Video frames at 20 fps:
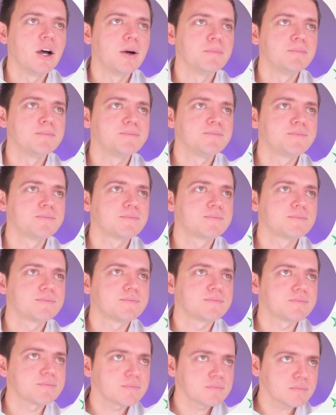um,
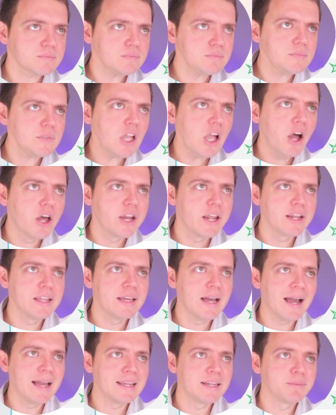on
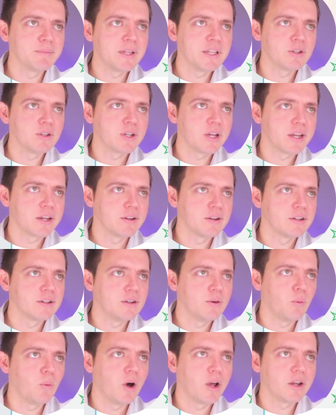any item that you kind of
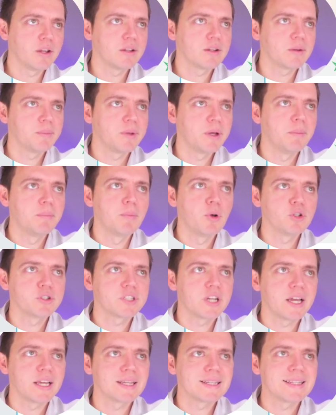want a little bit
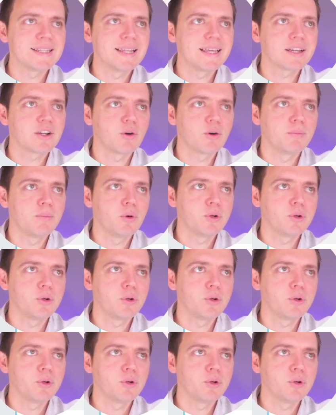multi-click or